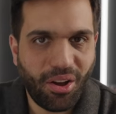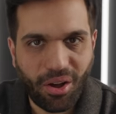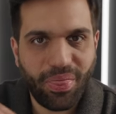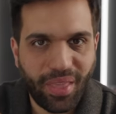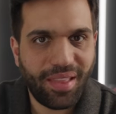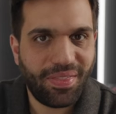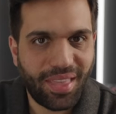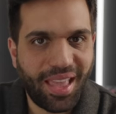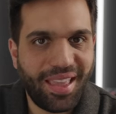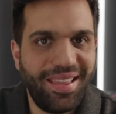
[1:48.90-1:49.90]
On that
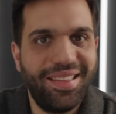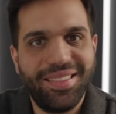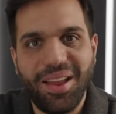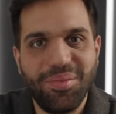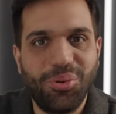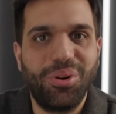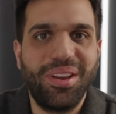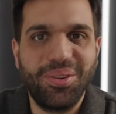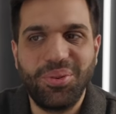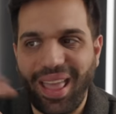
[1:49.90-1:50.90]
day, that
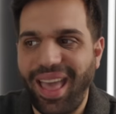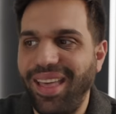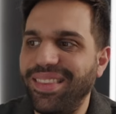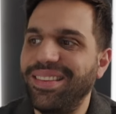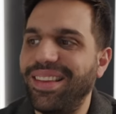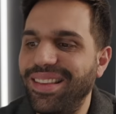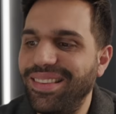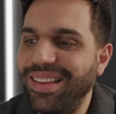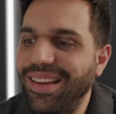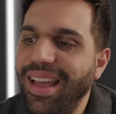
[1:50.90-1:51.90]
morning where I had this
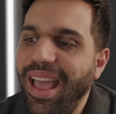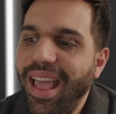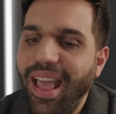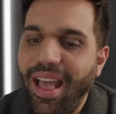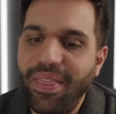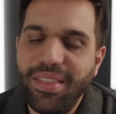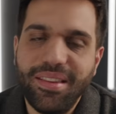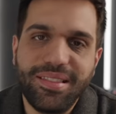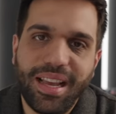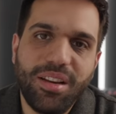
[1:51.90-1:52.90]
idea. And then
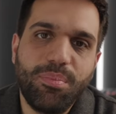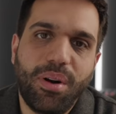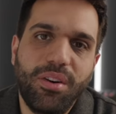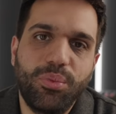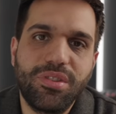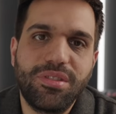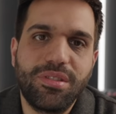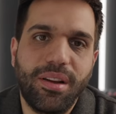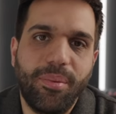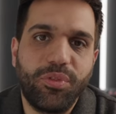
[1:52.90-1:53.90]
the second part was
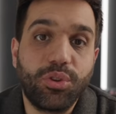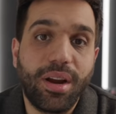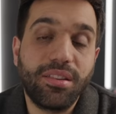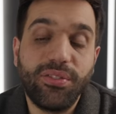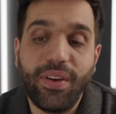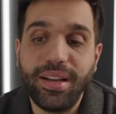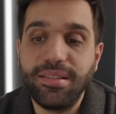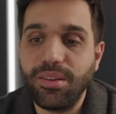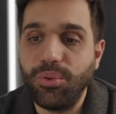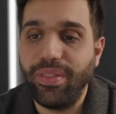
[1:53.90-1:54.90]
trying to
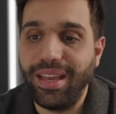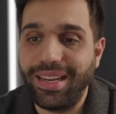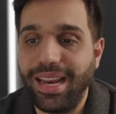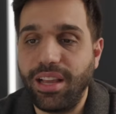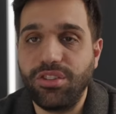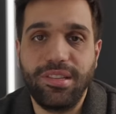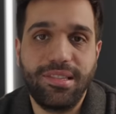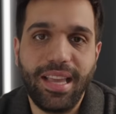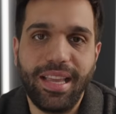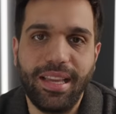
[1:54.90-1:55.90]
find someone that can actually
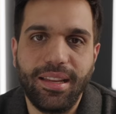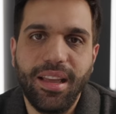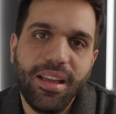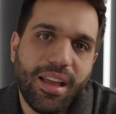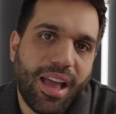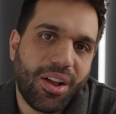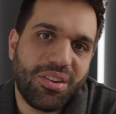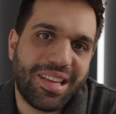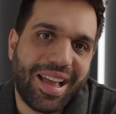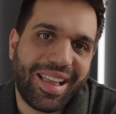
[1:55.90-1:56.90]
sing it,
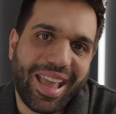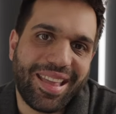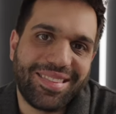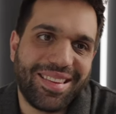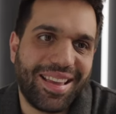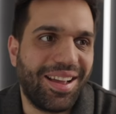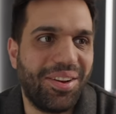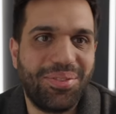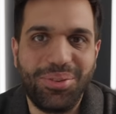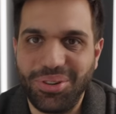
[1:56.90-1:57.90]
because I can't sing,
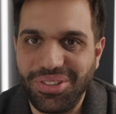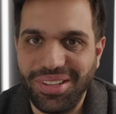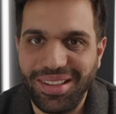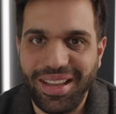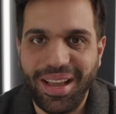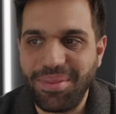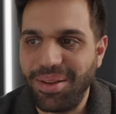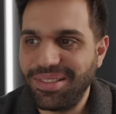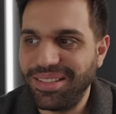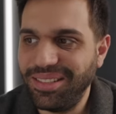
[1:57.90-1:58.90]
unfortunately.
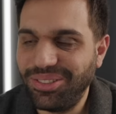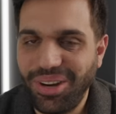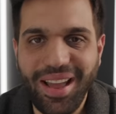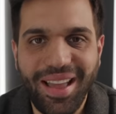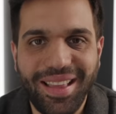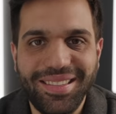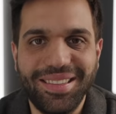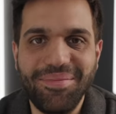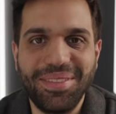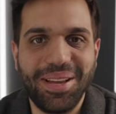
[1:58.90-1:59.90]
I'm still trying
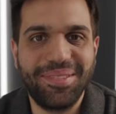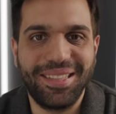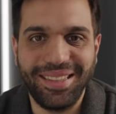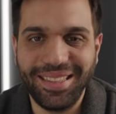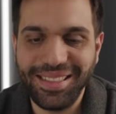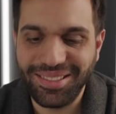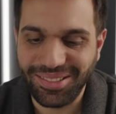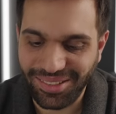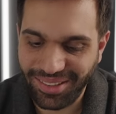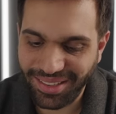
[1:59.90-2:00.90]
sometimes a little
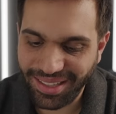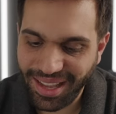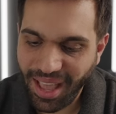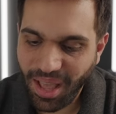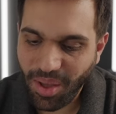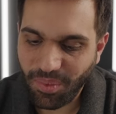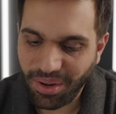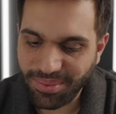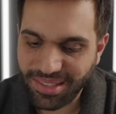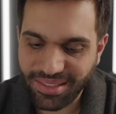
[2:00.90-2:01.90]
to learn it,
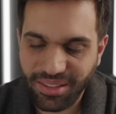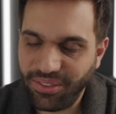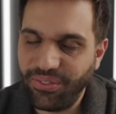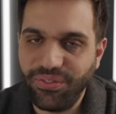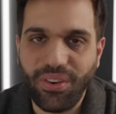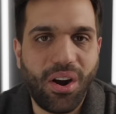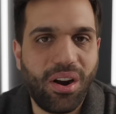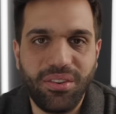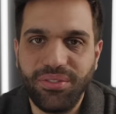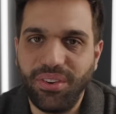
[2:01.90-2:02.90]
but I'm still
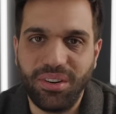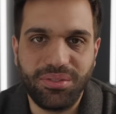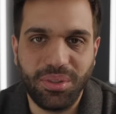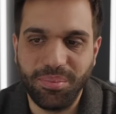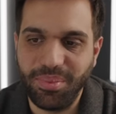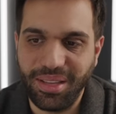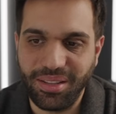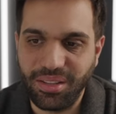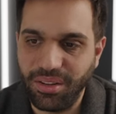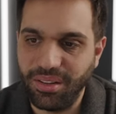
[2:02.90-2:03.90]
far, far from being good